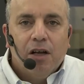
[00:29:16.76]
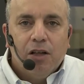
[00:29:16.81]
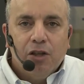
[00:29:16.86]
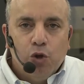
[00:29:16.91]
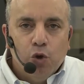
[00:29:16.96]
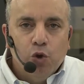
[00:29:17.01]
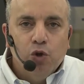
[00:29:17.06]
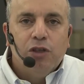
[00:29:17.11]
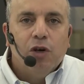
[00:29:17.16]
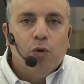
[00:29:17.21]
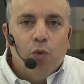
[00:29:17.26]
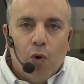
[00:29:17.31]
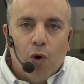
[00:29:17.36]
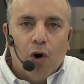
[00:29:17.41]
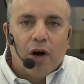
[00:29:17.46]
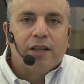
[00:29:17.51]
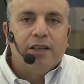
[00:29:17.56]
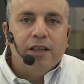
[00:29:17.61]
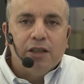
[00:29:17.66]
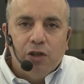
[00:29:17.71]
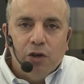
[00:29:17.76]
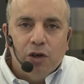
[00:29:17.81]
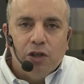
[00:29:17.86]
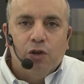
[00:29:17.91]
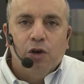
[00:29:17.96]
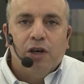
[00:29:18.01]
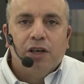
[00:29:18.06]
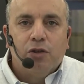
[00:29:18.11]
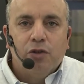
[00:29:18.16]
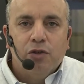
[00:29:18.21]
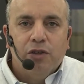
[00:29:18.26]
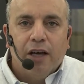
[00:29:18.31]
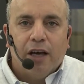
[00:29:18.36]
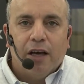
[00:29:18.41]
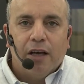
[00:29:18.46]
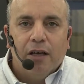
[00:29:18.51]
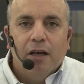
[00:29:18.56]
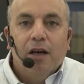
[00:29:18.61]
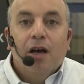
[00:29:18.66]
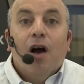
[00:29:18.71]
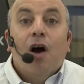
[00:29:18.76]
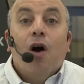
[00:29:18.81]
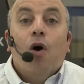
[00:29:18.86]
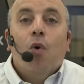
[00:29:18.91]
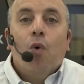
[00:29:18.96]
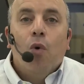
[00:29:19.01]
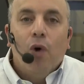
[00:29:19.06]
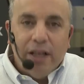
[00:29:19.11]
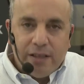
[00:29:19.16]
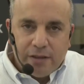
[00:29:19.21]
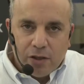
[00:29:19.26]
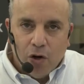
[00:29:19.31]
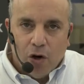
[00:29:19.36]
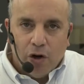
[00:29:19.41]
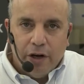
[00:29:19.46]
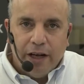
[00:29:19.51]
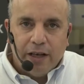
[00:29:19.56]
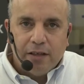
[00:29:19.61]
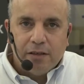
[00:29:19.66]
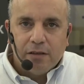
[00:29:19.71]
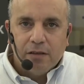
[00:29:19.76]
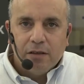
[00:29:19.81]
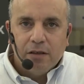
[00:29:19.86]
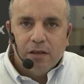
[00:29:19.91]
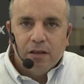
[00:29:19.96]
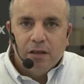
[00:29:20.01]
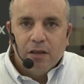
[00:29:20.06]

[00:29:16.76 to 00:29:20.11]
Do the work that you are doing today with Scodix,